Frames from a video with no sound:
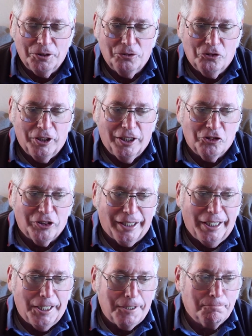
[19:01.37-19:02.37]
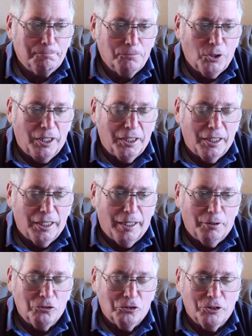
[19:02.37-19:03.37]
to see us again.
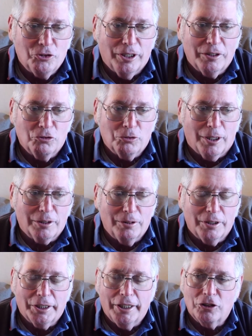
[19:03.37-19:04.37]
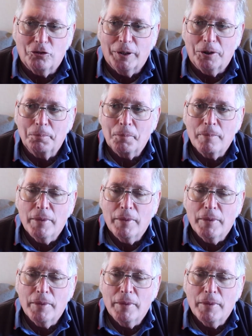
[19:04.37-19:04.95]
I was a jet instructor in Kingsville.